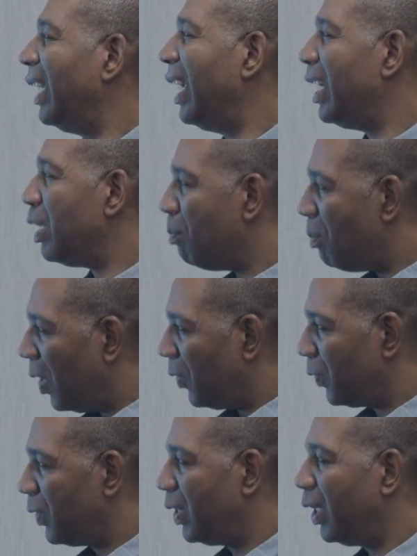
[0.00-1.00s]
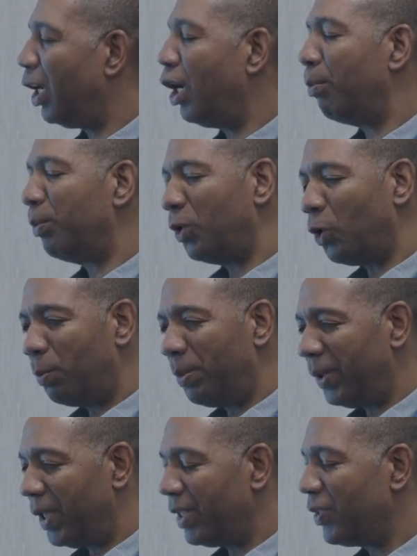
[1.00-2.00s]
in the most
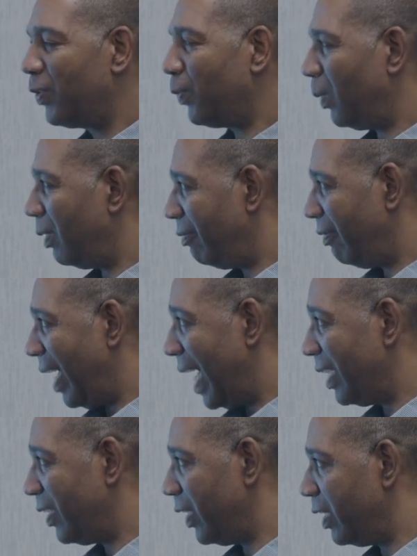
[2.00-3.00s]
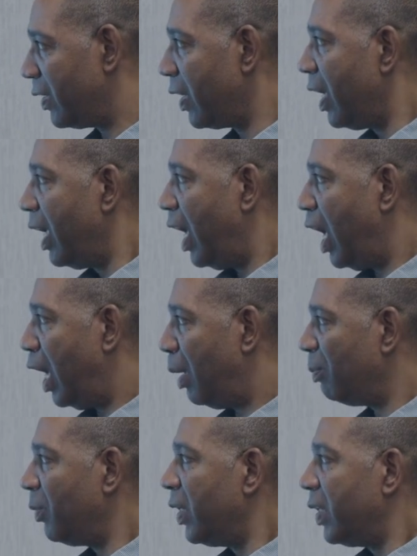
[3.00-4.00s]
appropriate sort of fashions.
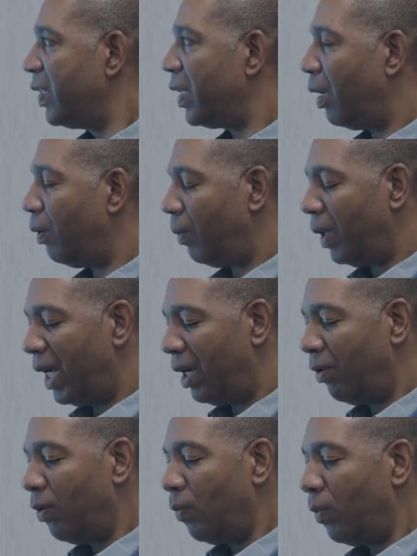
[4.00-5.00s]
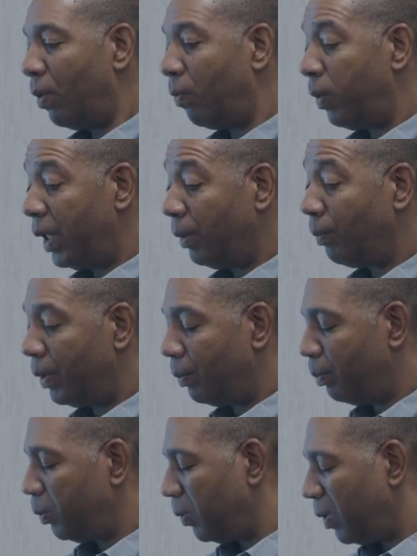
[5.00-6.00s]
So what we
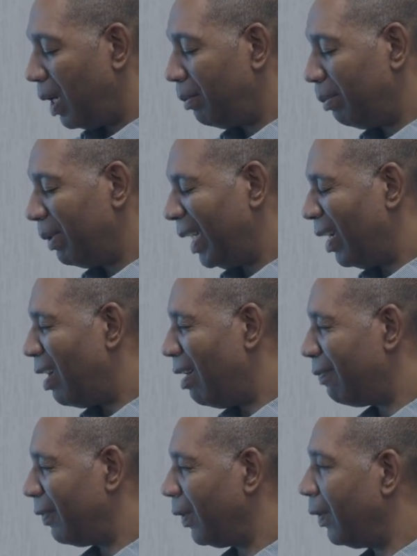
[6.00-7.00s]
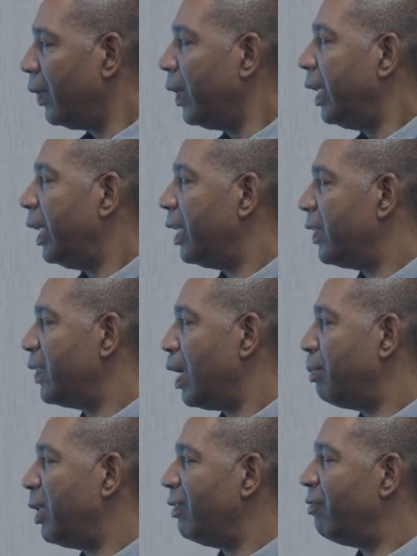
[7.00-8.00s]
would probably offer is
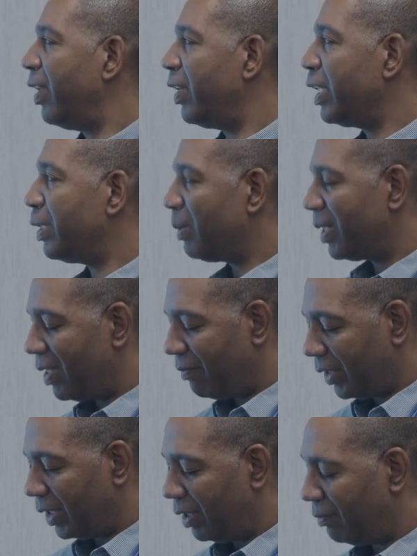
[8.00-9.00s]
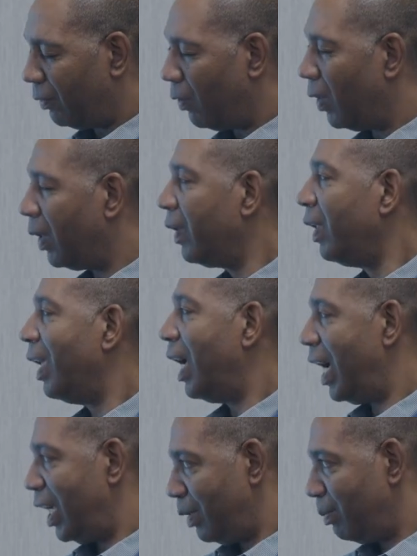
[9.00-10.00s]
something very specifically for
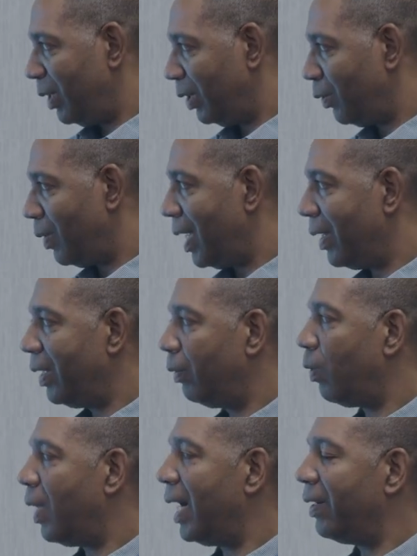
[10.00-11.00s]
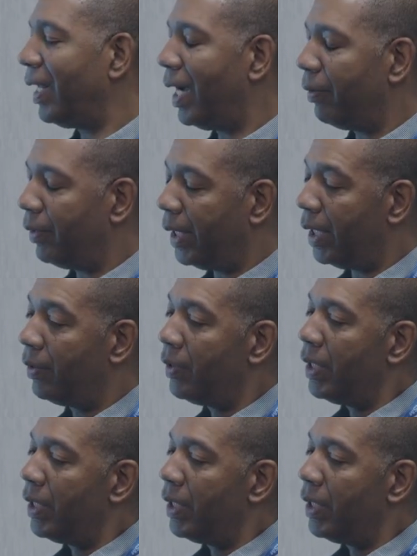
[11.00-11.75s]
hospital-acquired diarrhea,